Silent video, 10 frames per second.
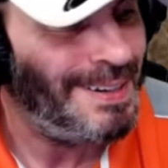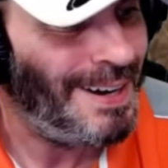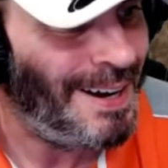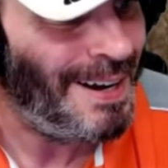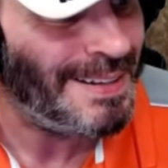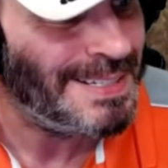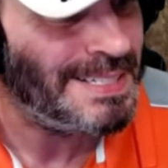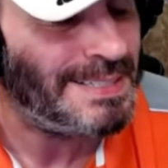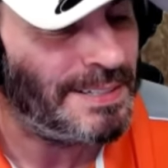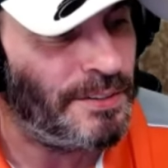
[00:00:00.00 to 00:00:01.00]
Ah, this
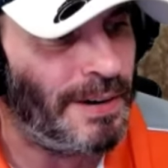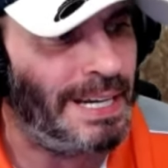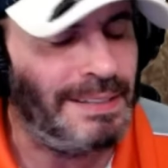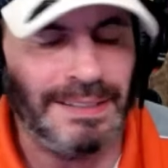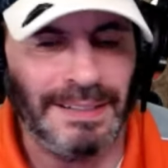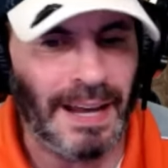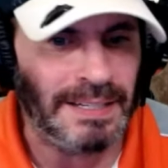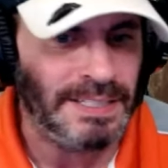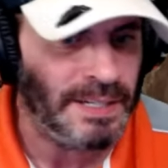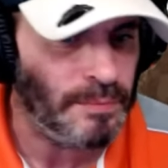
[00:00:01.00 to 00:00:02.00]
is a great...
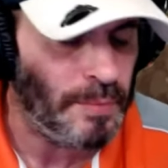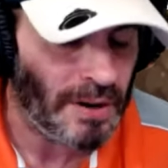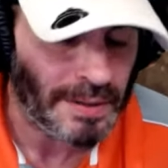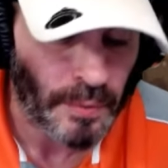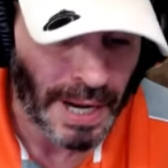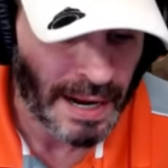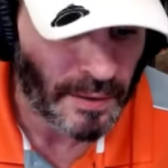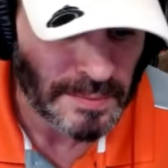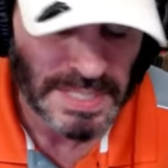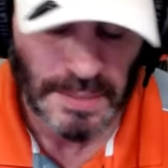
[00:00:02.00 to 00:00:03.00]
Jim Martin,
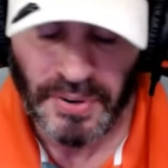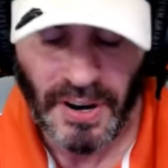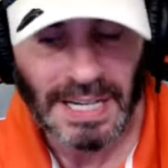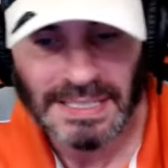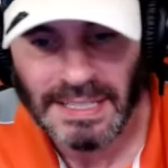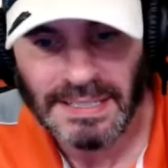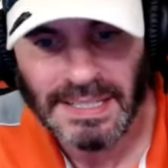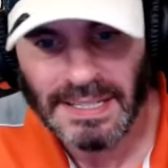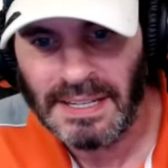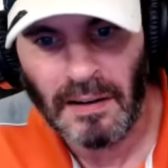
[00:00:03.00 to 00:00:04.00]
wow, I'm surprised he's
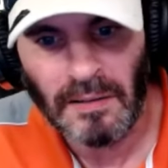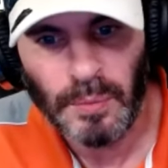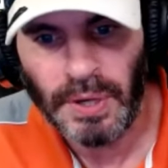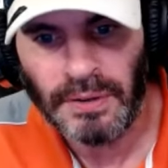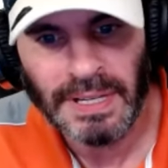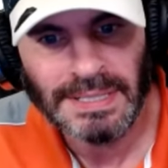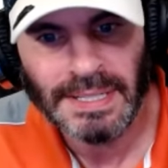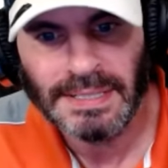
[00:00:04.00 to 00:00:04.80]
this gullible. This